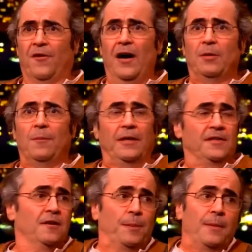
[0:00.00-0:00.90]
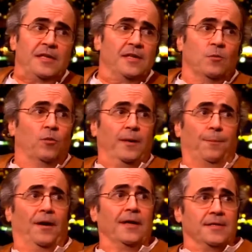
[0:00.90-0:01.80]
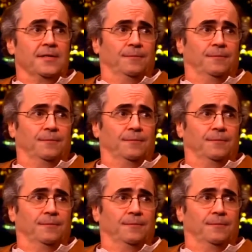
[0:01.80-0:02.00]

I'm fine with it. See, the BBC's a weird place.